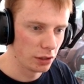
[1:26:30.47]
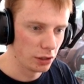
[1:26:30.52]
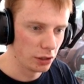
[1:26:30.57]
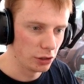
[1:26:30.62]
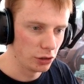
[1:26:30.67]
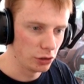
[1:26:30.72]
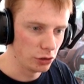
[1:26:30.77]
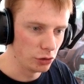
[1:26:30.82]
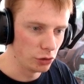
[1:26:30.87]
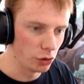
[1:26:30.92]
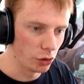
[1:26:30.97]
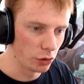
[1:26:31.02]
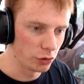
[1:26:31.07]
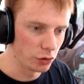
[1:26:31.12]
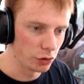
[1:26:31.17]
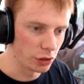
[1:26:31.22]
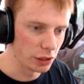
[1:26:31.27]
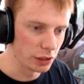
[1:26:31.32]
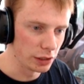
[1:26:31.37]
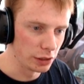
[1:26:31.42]
You go
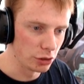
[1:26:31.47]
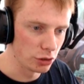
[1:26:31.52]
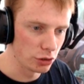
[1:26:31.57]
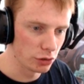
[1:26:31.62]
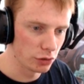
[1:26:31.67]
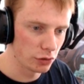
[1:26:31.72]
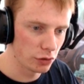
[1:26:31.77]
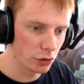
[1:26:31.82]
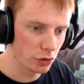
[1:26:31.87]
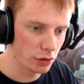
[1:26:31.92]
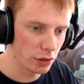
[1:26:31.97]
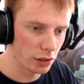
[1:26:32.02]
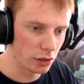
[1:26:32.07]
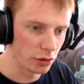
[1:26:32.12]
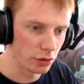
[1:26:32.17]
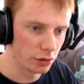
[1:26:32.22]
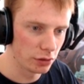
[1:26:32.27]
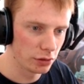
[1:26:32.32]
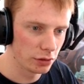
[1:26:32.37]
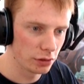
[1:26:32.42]
to collision, turn that
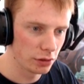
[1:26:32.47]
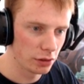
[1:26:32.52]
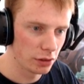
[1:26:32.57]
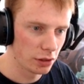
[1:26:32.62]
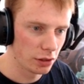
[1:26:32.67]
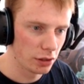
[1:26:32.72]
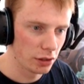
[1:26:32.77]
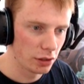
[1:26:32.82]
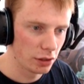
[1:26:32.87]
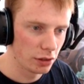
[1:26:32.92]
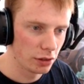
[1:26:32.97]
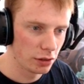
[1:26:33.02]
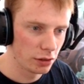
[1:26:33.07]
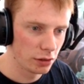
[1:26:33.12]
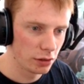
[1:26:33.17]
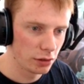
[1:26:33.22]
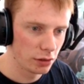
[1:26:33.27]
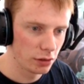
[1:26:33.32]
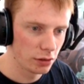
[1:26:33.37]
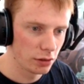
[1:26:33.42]
on.
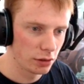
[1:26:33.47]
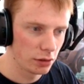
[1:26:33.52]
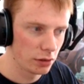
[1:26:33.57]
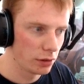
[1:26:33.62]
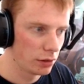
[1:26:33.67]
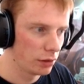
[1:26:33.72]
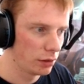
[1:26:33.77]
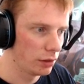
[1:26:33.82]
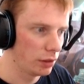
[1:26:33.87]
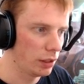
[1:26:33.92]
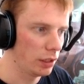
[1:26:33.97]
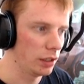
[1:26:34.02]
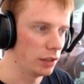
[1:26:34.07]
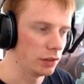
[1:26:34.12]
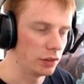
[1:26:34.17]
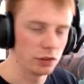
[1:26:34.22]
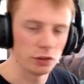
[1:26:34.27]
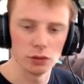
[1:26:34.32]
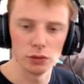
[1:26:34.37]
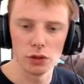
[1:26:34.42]
And it's
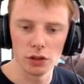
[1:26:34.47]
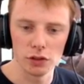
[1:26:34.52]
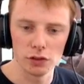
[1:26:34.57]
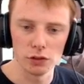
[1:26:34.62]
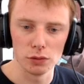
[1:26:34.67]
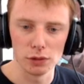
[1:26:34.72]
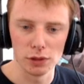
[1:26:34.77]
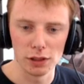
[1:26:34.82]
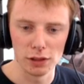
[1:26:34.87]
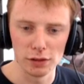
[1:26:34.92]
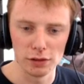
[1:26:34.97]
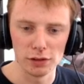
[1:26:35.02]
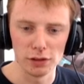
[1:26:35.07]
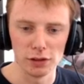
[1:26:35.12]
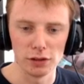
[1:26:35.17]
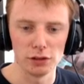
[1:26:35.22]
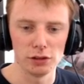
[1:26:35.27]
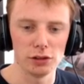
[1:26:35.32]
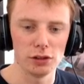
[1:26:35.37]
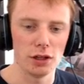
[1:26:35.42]
still not doing anything.
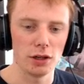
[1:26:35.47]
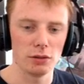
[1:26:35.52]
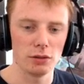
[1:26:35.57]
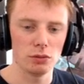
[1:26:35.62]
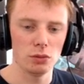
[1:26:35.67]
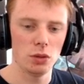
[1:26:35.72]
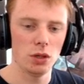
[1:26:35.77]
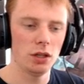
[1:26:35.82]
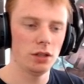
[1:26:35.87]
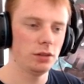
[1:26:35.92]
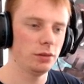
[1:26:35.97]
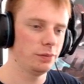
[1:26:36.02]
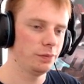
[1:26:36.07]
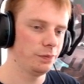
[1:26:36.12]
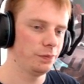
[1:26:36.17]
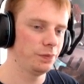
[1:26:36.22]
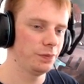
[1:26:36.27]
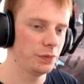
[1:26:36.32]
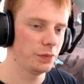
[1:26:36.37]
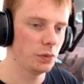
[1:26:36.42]
And you're like, what?
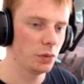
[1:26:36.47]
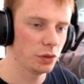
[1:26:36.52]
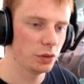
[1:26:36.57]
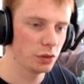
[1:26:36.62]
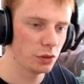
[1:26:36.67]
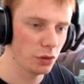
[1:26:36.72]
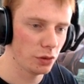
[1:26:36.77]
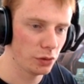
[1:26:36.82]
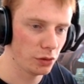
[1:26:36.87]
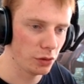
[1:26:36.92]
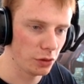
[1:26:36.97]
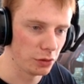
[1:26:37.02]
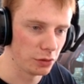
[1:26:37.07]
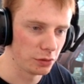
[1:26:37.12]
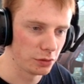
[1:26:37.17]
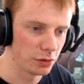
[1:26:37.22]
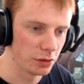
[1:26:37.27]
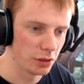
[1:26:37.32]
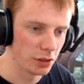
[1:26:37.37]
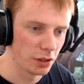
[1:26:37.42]
What's going
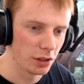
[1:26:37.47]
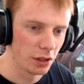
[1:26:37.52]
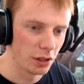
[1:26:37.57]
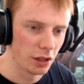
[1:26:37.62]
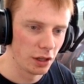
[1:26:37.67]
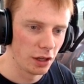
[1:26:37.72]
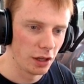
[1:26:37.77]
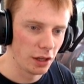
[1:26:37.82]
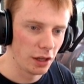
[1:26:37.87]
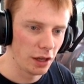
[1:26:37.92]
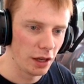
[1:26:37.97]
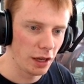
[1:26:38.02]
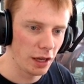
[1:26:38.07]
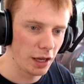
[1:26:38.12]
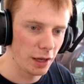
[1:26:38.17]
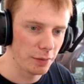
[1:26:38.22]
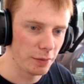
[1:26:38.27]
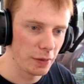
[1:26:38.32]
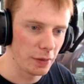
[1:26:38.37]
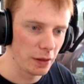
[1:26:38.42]

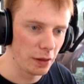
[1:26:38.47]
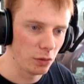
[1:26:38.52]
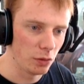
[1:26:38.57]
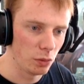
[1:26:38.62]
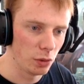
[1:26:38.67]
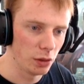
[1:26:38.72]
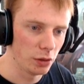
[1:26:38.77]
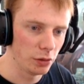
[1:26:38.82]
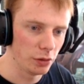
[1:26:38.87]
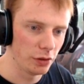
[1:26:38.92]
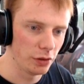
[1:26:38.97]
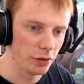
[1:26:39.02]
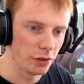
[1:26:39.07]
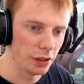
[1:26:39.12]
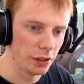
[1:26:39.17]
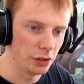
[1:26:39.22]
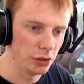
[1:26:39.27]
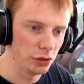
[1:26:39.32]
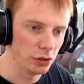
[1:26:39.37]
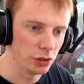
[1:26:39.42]
on? Well,
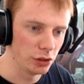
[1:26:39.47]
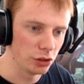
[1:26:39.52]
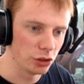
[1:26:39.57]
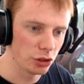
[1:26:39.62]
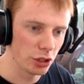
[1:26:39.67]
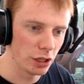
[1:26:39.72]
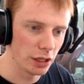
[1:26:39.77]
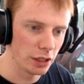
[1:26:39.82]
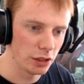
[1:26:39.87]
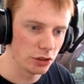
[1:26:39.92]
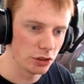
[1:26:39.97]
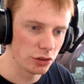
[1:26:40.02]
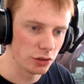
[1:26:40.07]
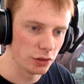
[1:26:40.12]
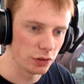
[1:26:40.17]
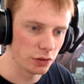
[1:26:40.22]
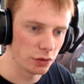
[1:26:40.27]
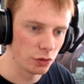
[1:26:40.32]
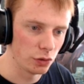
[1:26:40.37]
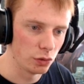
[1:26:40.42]
then you can change
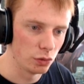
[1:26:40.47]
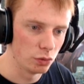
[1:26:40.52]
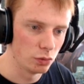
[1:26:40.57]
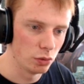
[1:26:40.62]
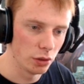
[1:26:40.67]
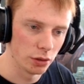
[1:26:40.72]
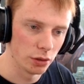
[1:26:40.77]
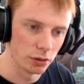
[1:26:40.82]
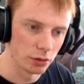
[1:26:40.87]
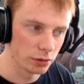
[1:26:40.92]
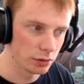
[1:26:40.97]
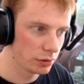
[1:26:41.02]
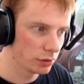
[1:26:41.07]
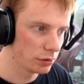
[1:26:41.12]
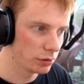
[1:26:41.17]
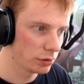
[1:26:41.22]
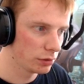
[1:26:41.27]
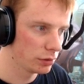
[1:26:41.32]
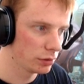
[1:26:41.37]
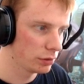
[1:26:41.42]
this to world.
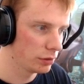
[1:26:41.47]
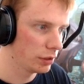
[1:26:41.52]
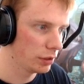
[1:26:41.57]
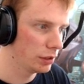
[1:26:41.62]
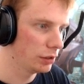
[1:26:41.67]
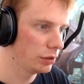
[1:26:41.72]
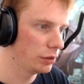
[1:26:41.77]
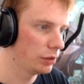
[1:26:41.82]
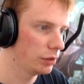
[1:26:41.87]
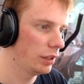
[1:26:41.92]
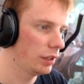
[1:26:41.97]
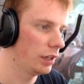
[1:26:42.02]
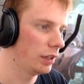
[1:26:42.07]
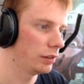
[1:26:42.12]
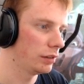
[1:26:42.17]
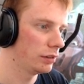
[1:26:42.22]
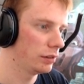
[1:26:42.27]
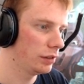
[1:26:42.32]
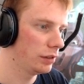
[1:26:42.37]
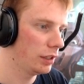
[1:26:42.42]
And look at
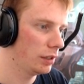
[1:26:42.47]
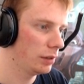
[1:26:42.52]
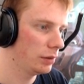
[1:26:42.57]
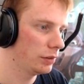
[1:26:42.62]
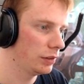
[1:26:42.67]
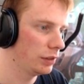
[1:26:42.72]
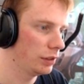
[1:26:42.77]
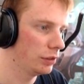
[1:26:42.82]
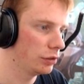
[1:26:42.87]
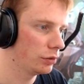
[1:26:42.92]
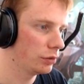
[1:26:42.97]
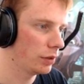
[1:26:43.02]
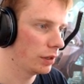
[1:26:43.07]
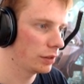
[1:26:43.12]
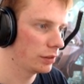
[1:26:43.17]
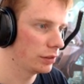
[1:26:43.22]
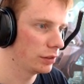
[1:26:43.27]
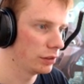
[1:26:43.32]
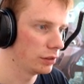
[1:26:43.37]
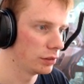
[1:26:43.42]
that. Now it's
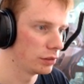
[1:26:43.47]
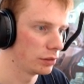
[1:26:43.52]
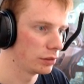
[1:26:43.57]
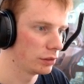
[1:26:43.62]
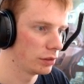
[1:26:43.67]
interacting.